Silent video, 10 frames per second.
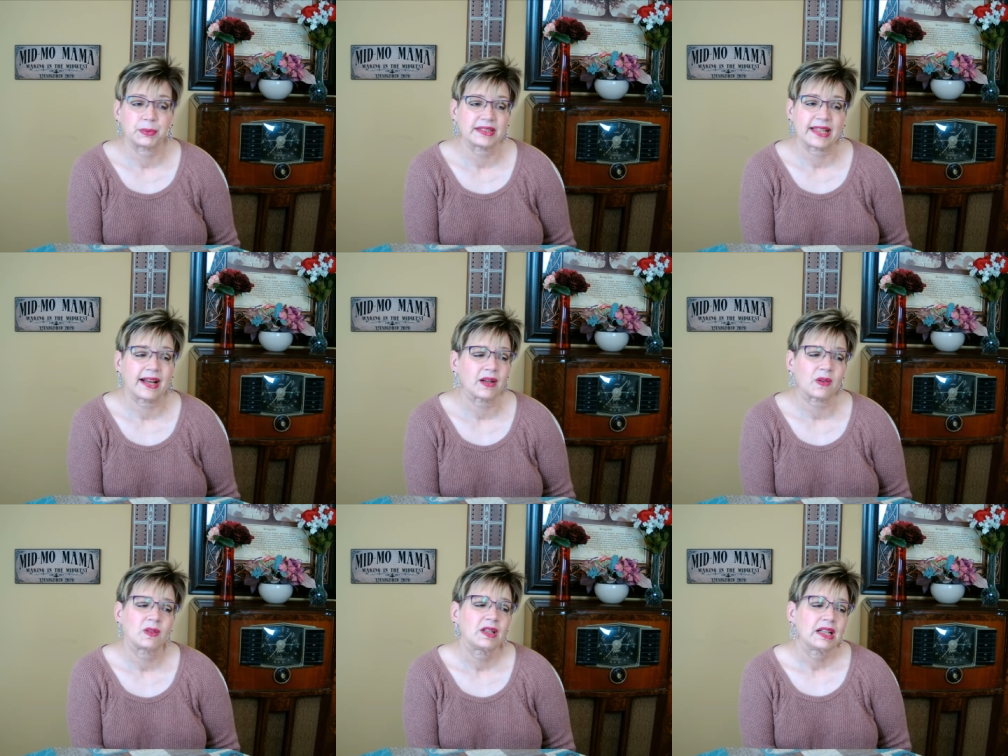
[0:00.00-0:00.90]
But
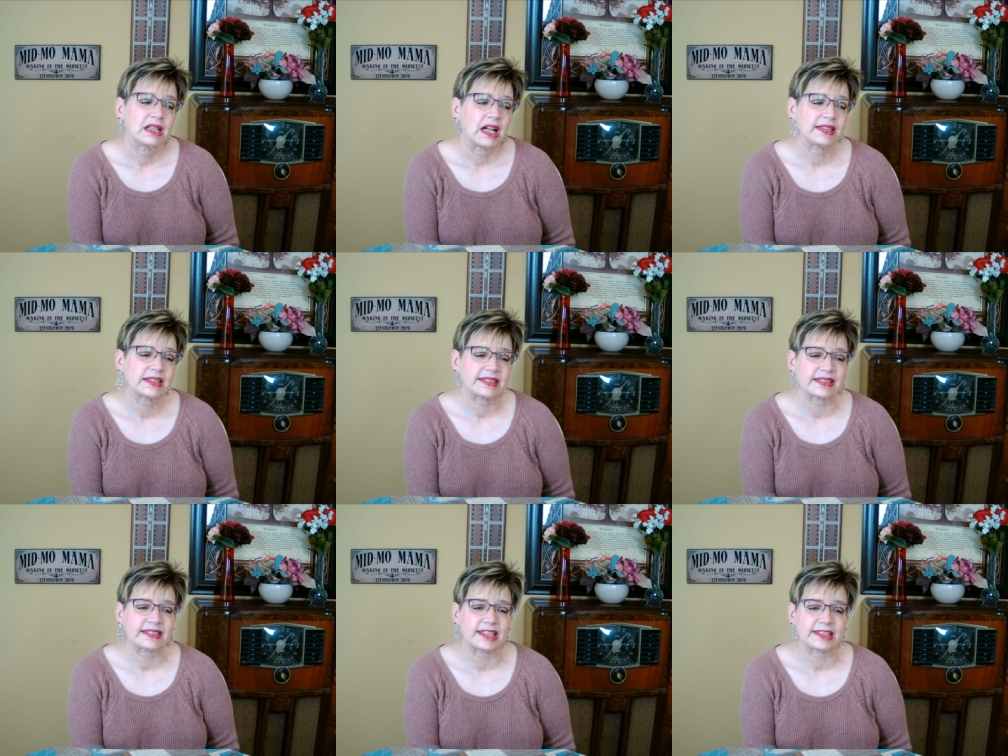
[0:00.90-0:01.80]
now, I think it's
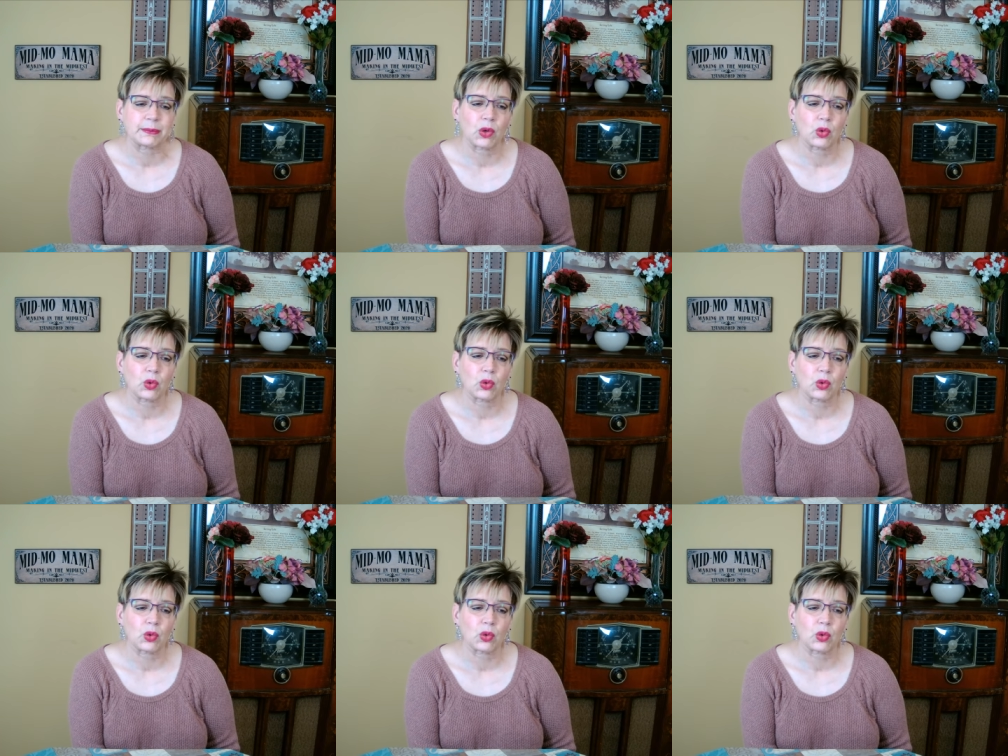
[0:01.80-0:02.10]
just because I'm